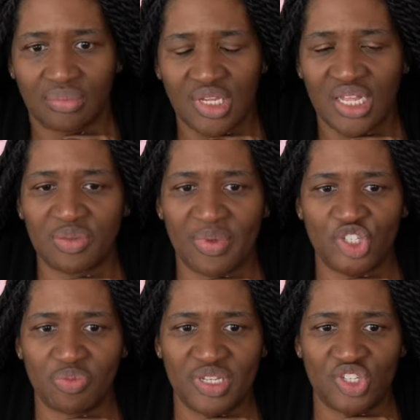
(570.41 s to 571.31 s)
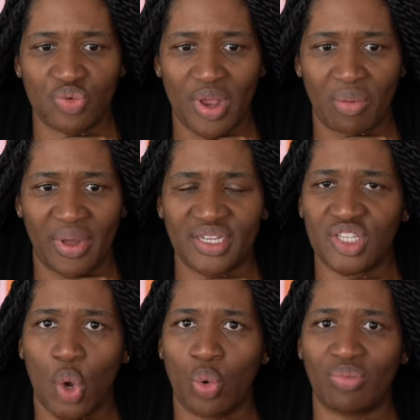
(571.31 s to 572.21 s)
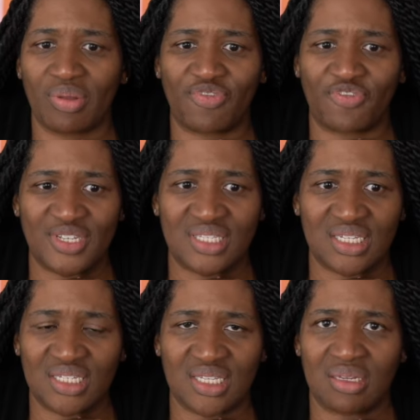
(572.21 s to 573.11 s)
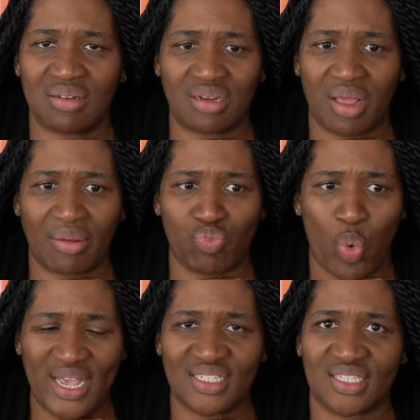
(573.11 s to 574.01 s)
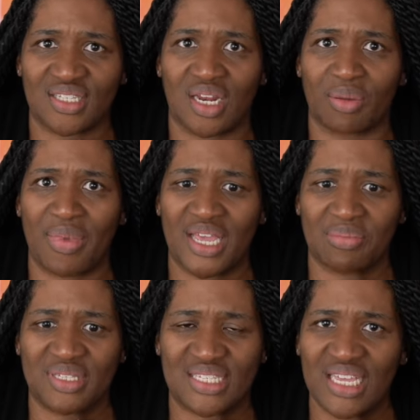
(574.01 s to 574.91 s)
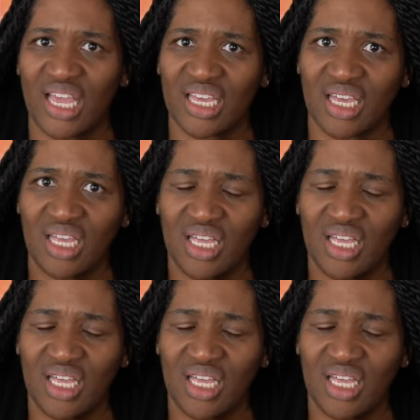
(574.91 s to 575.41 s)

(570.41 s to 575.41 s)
Not to mention being surrounded by his own feces and, and waste is gonna make him sick.